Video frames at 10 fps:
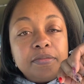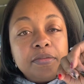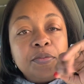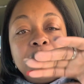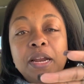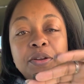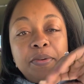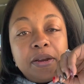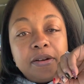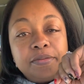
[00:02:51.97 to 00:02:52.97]
We got to do
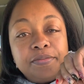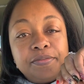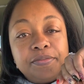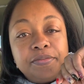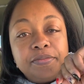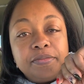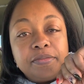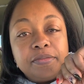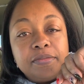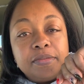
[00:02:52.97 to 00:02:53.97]
better.
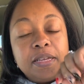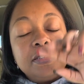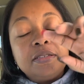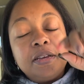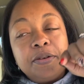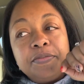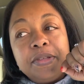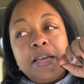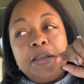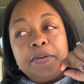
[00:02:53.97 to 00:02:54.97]
So,
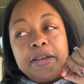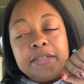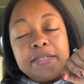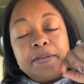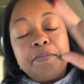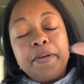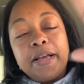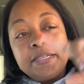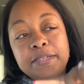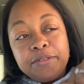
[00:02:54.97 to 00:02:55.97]
anyways,
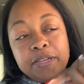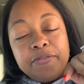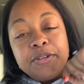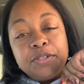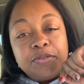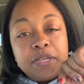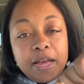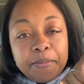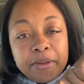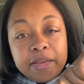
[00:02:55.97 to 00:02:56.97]
back to the original
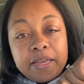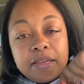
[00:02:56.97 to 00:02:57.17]
topic